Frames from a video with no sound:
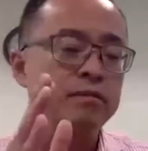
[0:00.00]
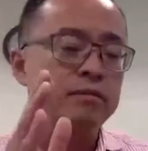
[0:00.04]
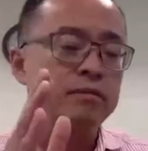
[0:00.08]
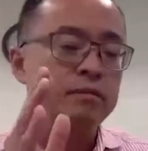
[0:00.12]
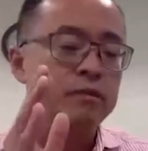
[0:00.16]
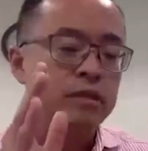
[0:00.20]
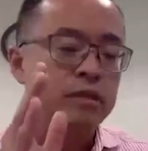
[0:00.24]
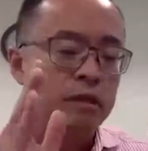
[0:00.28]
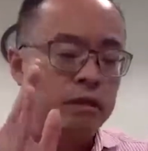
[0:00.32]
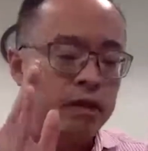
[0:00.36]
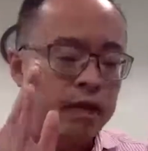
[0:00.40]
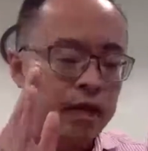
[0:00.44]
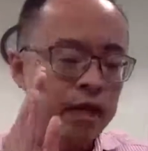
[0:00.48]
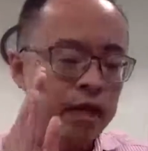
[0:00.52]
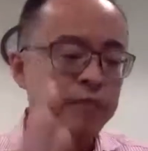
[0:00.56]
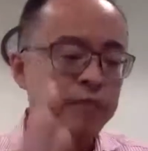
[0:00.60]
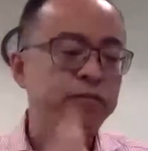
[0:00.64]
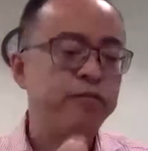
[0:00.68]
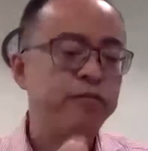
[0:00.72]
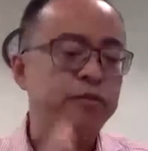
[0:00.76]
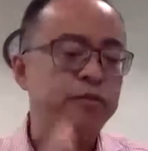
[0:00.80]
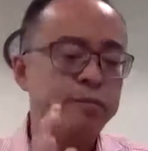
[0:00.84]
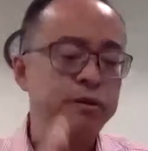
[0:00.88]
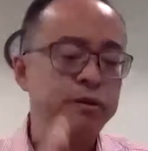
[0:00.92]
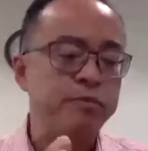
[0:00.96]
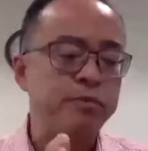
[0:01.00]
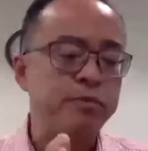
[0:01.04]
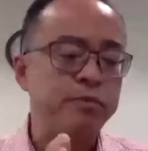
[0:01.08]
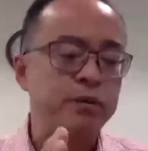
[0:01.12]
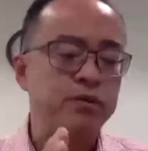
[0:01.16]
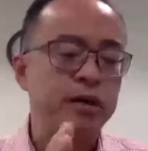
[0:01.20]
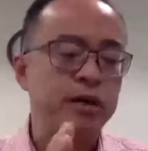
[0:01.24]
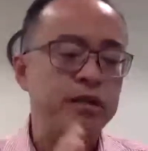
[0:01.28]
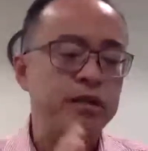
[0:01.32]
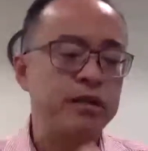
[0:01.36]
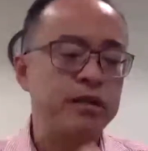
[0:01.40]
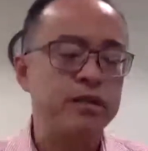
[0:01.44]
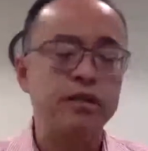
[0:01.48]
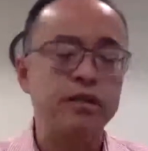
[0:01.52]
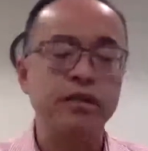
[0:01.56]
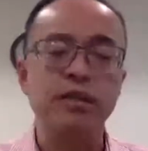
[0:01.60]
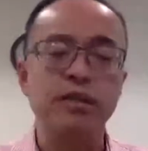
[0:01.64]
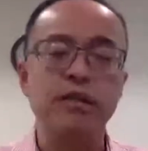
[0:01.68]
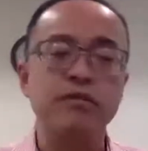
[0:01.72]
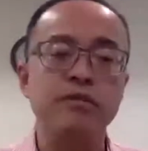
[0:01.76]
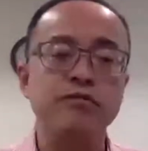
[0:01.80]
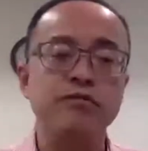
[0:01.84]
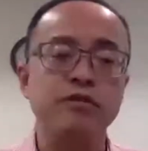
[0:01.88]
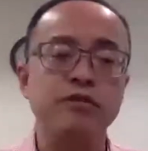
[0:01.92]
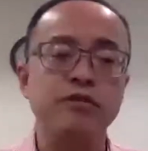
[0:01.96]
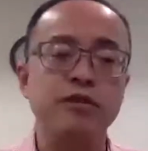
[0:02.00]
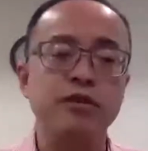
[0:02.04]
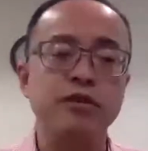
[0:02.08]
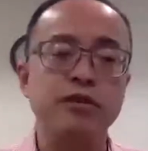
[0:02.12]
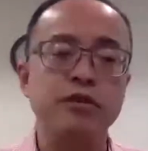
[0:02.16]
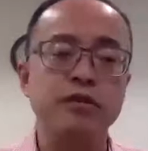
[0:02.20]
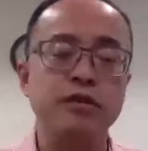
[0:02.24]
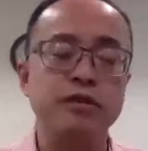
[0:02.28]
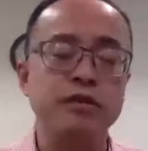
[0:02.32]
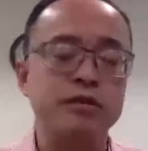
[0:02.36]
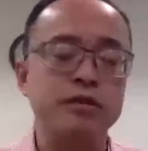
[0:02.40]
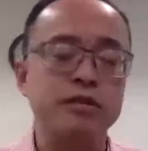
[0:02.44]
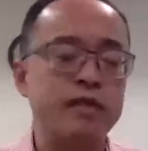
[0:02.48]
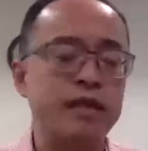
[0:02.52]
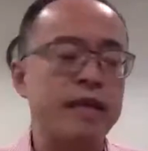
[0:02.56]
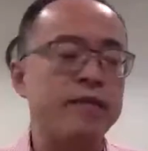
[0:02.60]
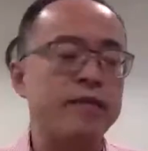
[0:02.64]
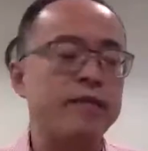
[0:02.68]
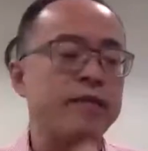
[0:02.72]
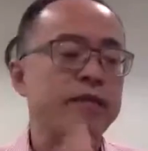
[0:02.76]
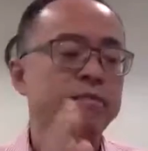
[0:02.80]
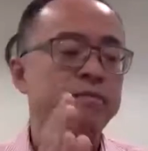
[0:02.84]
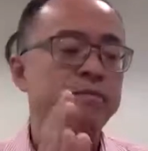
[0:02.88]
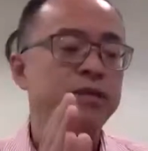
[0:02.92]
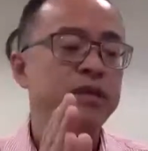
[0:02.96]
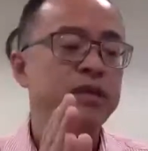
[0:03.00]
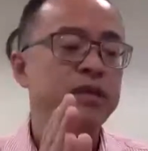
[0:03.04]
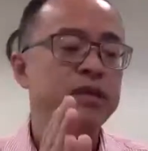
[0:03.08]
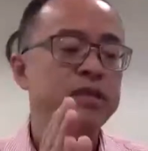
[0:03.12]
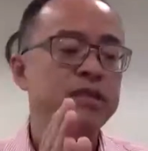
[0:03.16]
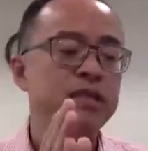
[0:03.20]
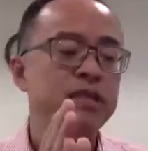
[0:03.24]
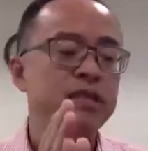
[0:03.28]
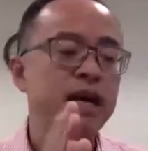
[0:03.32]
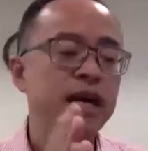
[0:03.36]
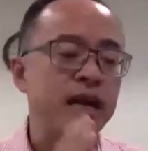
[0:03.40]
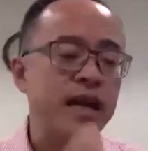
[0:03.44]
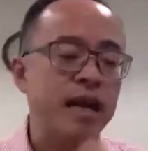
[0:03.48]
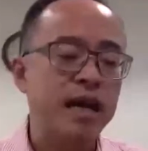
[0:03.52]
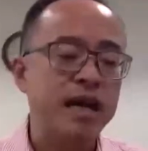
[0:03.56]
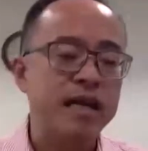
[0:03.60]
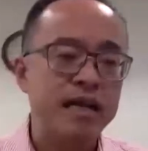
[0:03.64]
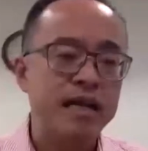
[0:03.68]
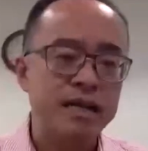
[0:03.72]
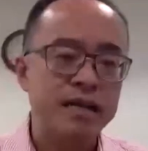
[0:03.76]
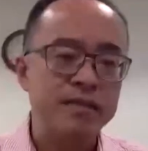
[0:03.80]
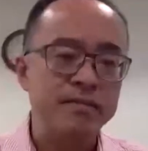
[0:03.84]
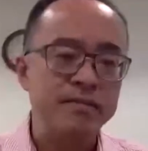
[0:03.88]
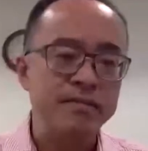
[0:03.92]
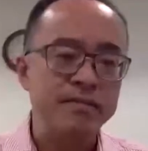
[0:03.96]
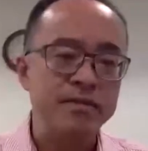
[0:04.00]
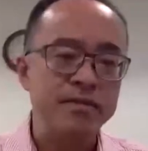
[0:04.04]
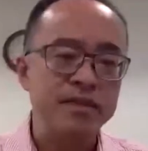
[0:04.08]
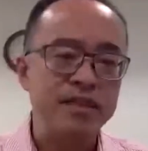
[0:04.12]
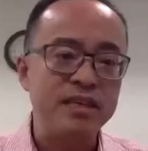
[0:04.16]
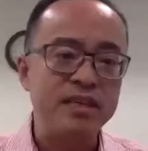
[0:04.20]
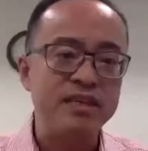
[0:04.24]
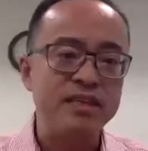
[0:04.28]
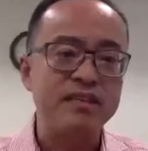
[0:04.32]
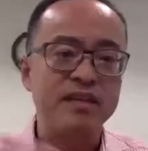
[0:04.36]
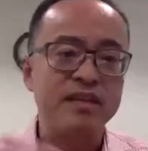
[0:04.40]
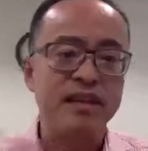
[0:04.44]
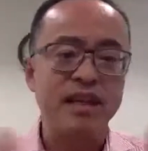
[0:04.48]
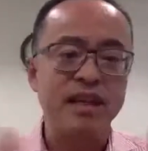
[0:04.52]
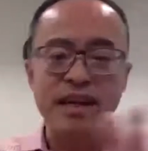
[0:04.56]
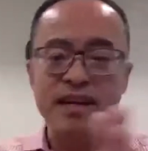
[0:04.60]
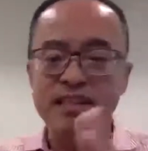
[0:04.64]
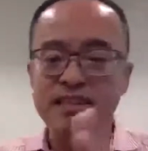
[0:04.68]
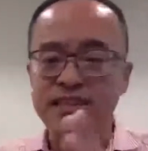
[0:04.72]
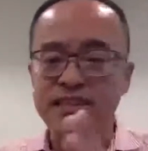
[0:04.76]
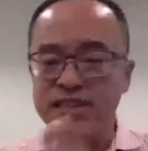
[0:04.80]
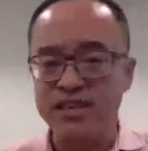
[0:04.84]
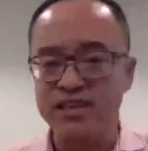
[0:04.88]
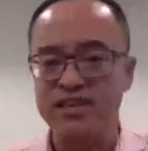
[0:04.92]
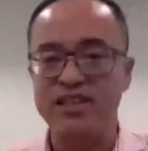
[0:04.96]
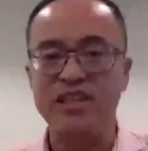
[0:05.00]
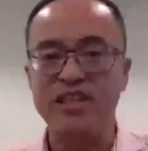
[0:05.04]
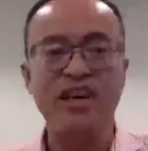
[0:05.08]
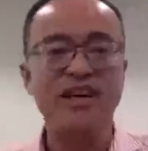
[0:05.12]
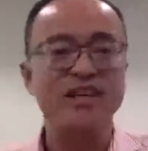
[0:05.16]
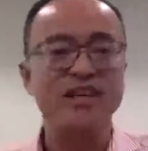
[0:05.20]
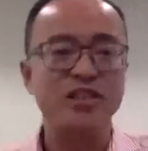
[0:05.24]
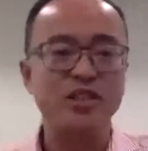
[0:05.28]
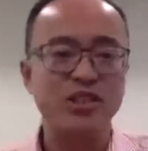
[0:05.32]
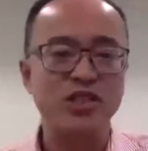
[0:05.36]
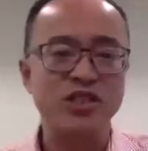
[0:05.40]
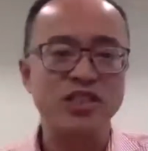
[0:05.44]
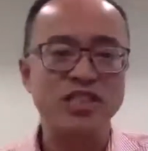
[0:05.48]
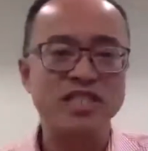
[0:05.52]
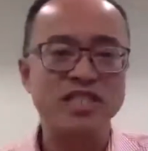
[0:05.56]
the key for people to understand and focus is that it's not lighting, it's lighting technology.